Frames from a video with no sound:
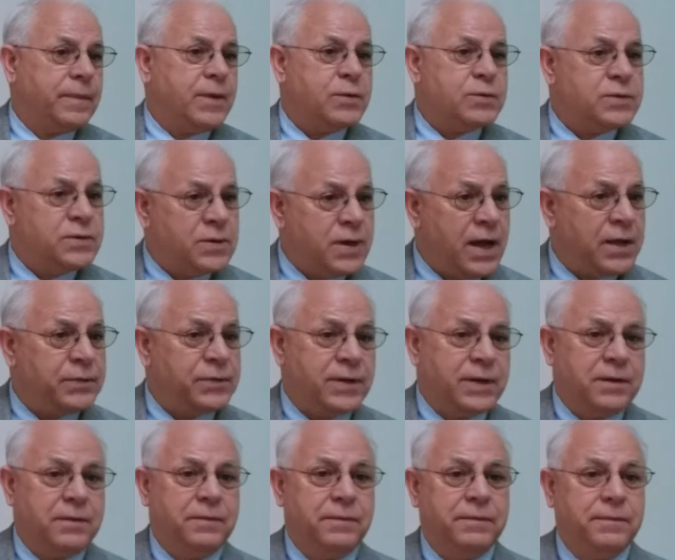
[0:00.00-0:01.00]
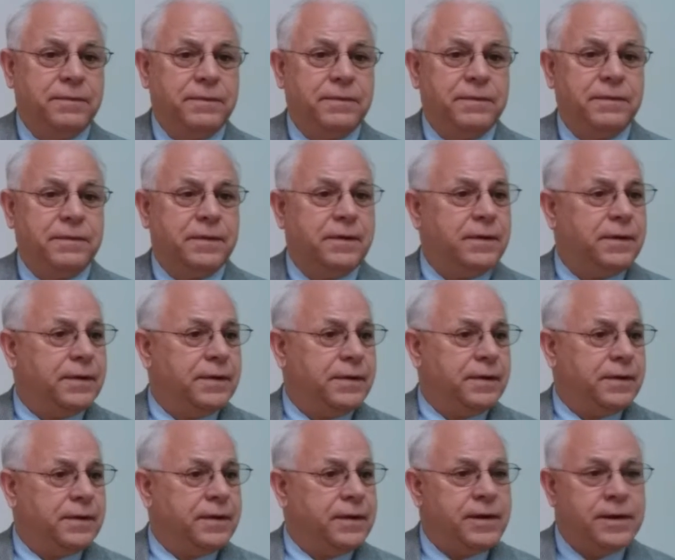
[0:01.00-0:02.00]
There's nothing.
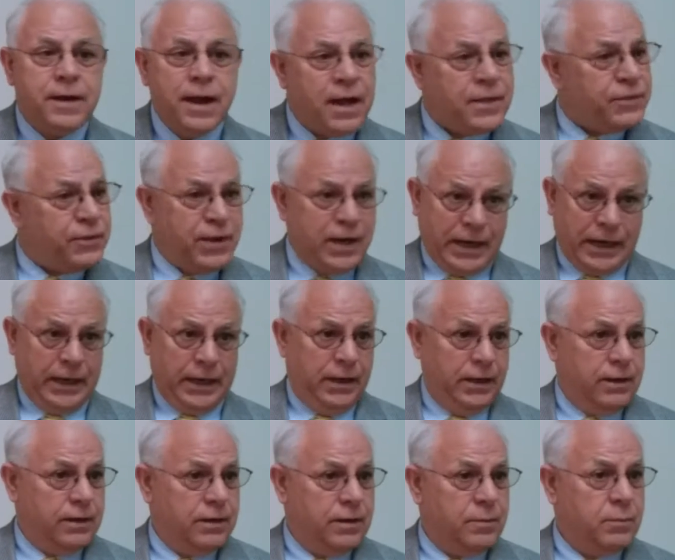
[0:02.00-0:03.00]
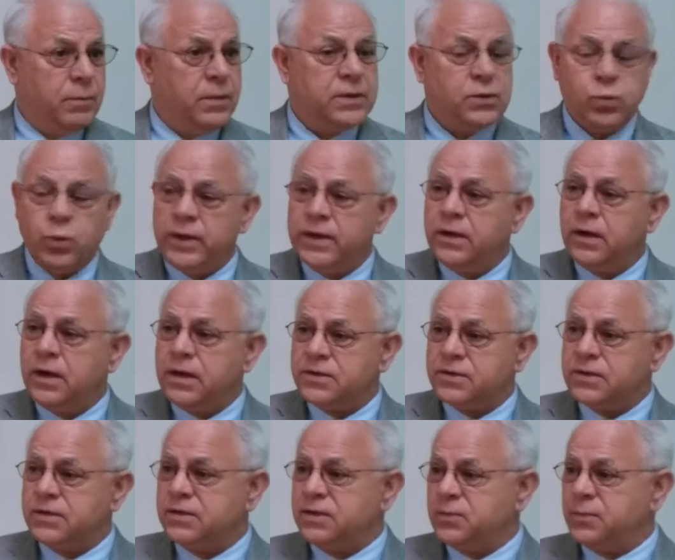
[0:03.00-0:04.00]
Nothing between
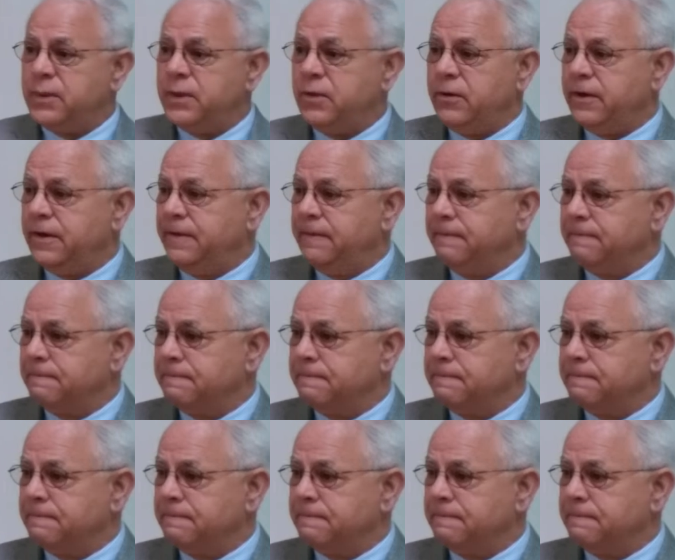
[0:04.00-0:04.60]
us and spirit.